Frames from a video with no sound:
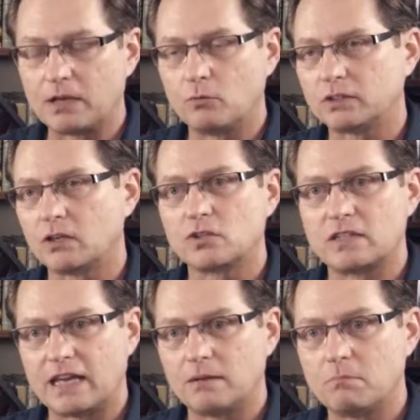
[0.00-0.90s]
what those
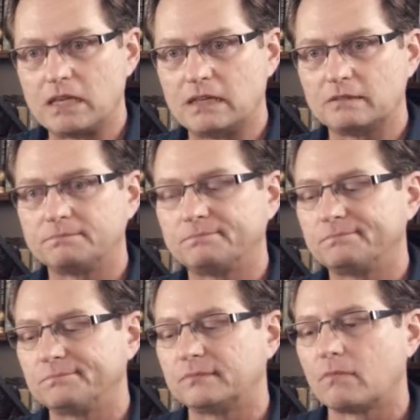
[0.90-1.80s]
data mean.
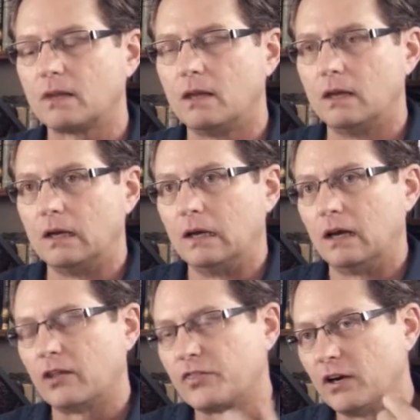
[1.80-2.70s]

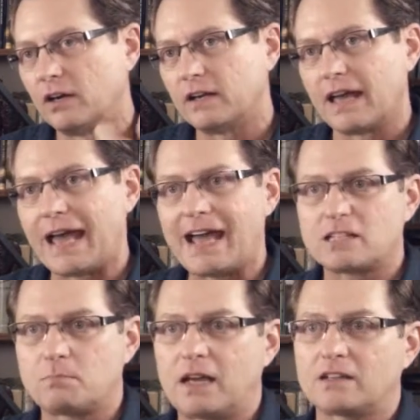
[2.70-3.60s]
A third
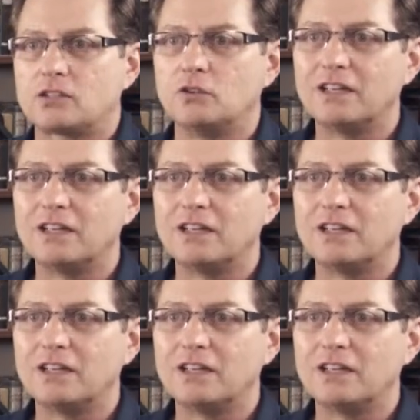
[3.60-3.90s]
aspect to